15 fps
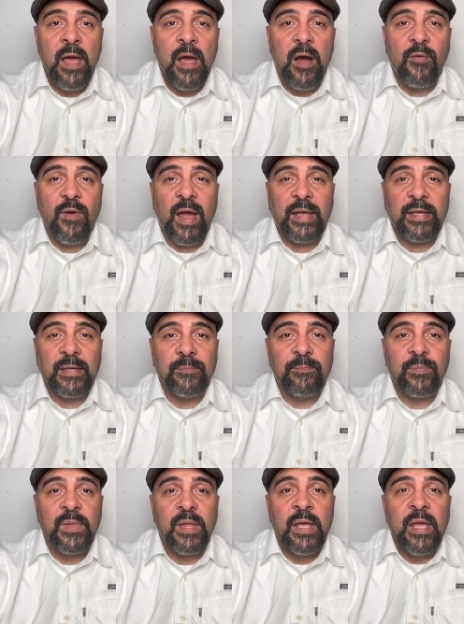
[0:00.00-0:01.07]
All right,
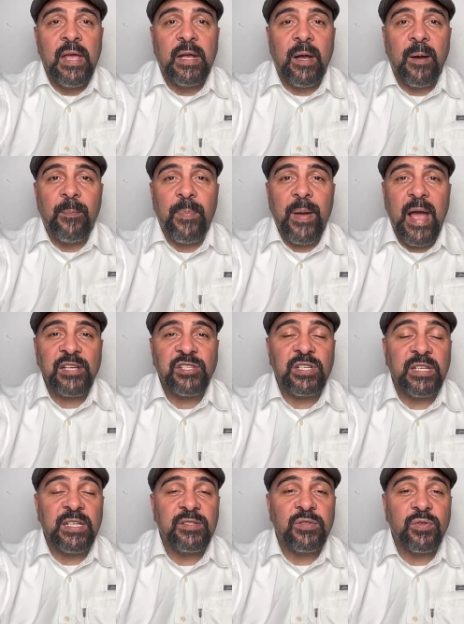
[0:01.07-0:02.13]

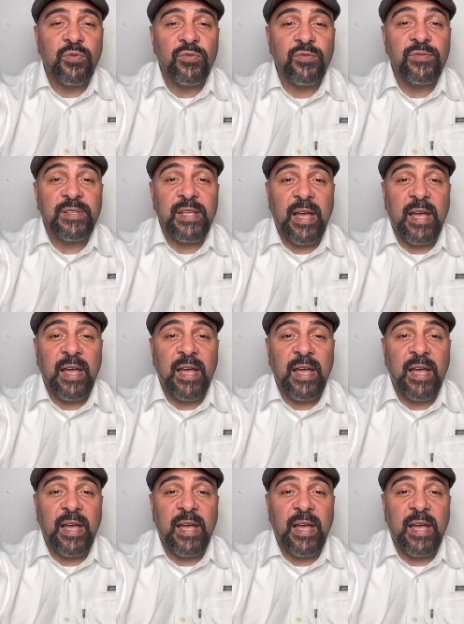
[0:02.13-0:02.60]
compassionate tools